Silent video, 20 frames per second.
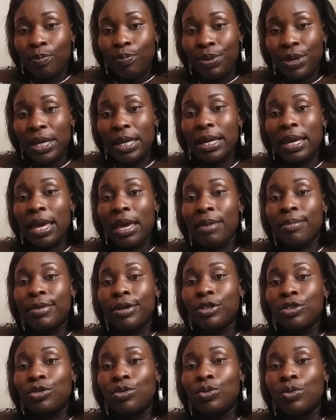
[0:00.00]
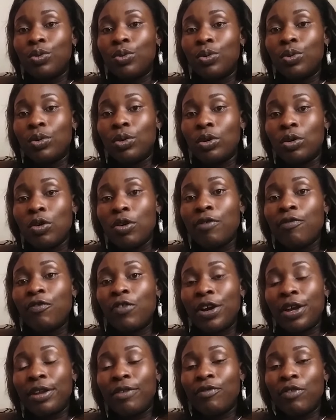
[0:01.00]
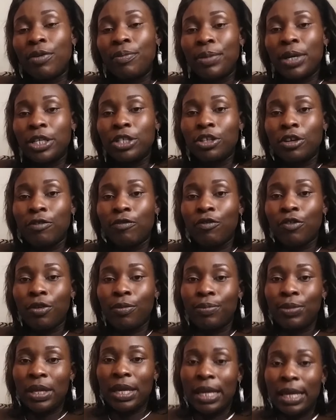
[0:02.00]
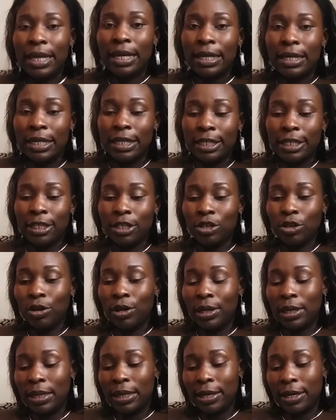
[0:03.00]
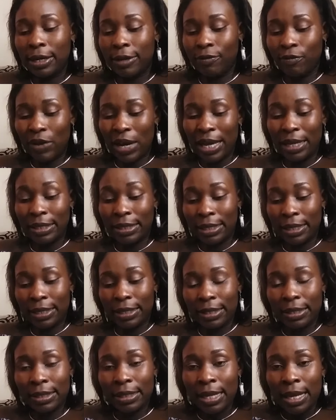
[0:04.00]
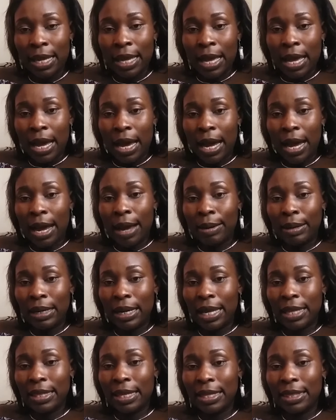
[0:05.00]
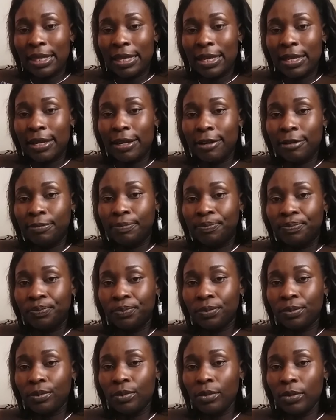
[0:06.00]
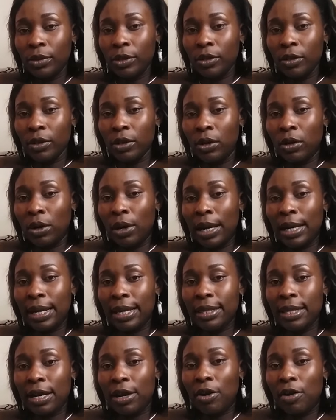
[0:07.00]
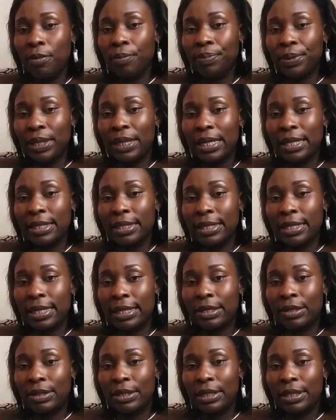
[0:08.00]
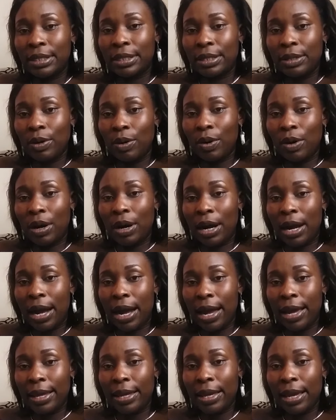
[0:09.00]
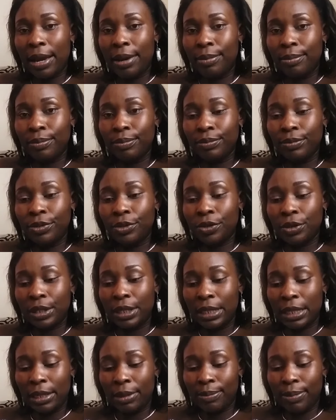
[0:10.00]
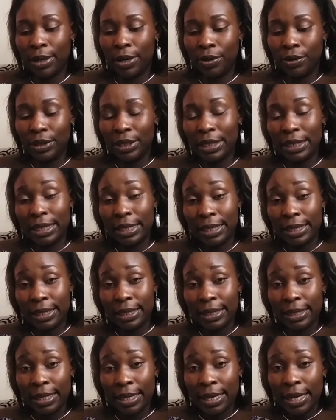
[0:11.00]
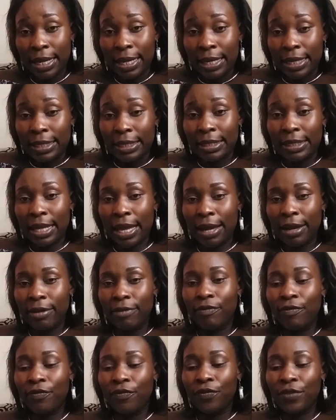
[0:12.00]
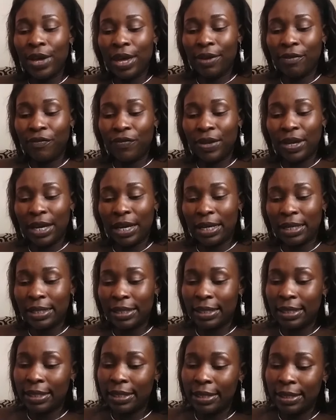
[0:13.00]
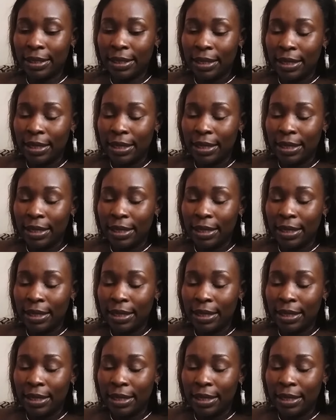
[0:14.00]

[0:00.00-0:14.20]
being able to look for information from the digital devices. Another thing, or another competence that I am talking about, is self-efficacy,